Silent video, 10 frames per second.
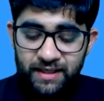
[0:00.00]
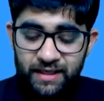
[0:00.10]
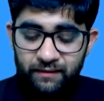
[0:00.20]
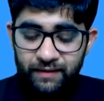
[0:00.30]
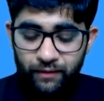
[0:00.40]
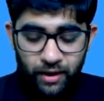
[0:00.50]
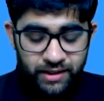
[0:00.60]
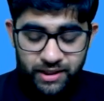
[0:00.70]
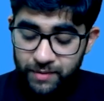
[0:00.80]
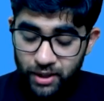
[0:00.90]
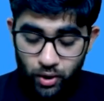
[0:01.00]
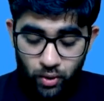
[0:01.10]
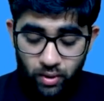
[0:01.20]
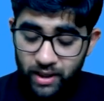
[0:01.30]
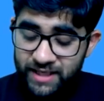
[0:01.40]
deal with foreign judgment?
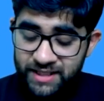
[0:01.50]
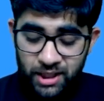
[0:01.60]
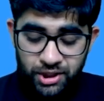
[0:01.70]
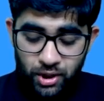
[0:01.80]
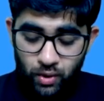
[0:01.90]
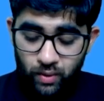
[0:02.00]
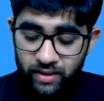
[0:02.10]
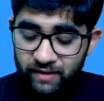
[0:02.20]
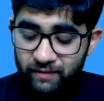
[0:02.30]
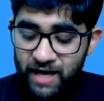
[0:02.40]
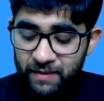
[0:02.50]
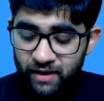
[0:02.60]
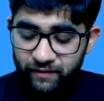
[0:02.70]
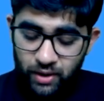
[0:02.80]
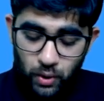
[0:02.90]
No. Injunction? No. Requirement
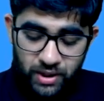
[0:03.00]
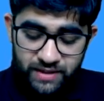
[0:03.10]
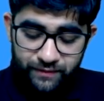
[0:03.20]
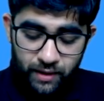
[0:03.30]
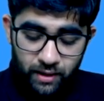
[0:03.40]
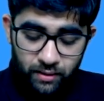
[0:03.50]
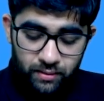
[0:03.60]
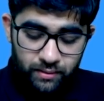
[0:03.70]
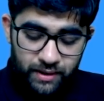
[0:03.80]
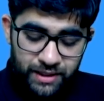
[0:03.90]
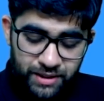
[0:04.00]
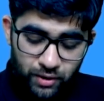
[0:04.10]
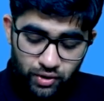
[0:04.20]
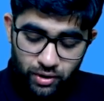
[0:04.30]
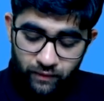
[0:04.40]
of a notice for a
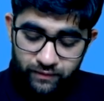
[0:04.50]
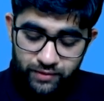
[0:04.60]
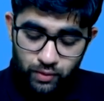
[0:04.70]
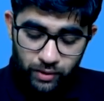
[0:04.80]
institution of suit